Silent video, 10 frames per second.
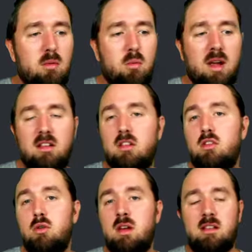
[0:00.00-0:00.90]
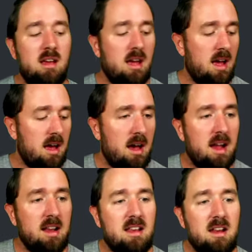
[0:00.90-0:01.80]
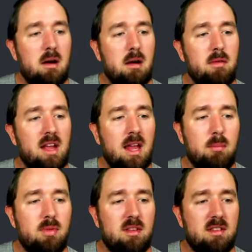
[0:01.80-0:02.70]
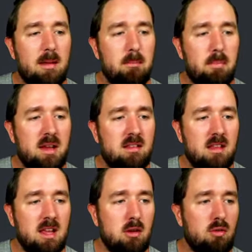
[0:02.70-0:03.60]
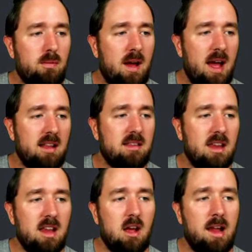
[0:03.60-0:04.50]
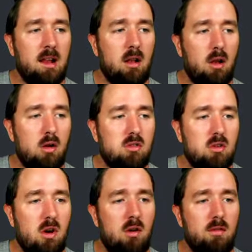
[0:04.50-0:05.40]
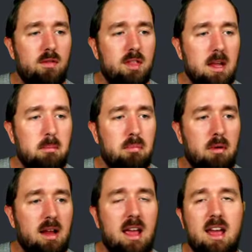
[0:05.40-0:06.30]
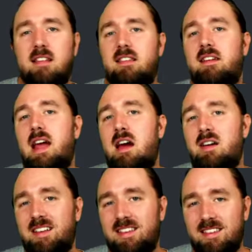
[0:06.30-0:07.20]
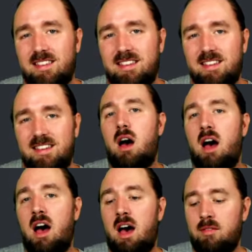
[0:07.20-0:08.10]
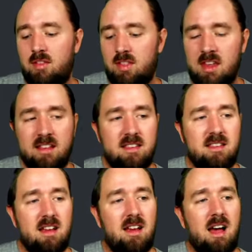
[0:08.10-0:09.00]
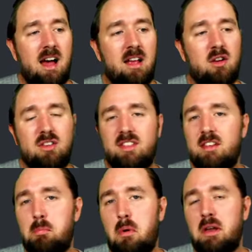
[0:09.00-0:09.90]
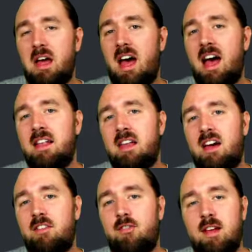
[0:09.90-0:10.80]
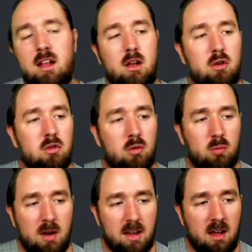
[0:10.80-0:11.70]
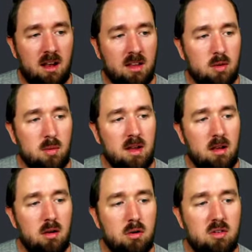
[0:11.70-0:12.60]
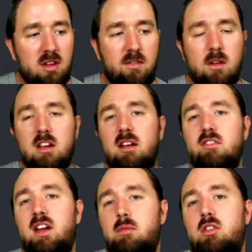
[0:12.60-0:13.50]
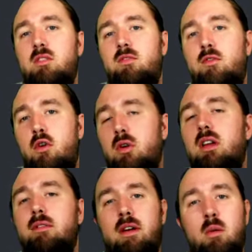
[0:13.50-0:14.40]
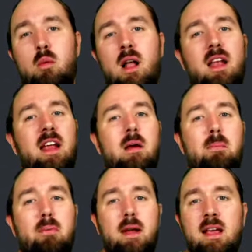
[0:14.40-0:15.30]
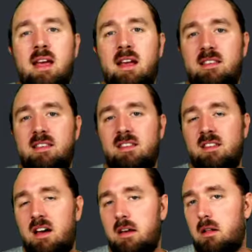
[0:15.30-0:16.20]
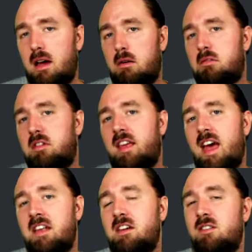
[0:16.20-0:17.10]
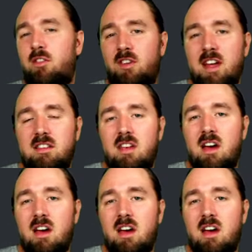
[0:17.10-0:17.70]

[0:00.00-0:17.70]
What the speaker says: way to do it. I did, however, keep the same piece that I used for hands in a lot of the Brickheadz characters. After this, I got to this point and I feel it looks great. I like the way it looks. I feel like I've captured Forky very well in a Brickheadz style. However, his head and face